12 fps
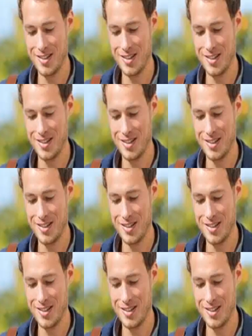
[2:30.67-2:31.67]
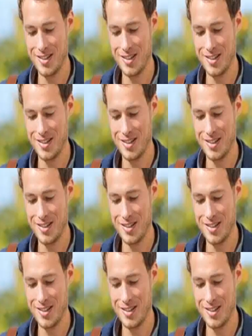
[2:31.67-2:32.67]

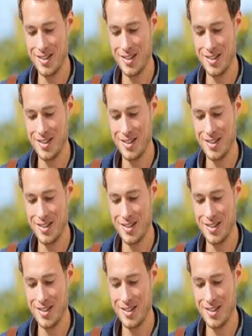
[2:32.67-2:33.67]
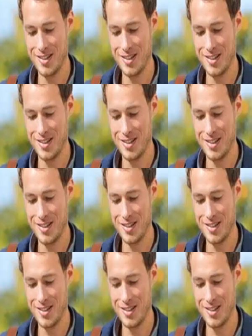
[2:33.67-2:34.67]

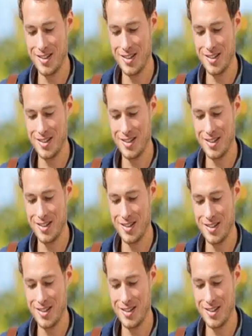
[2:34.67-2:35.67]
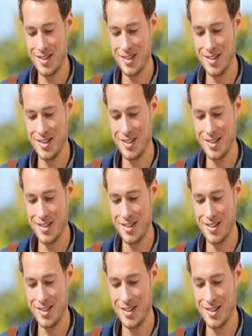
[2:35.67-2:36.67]

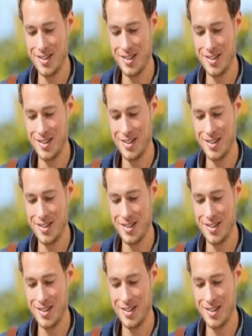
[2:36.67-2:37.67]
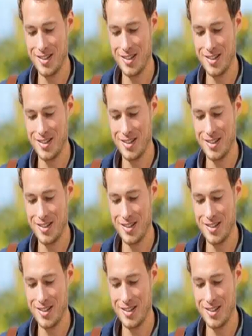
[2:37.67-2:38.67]
[no speech]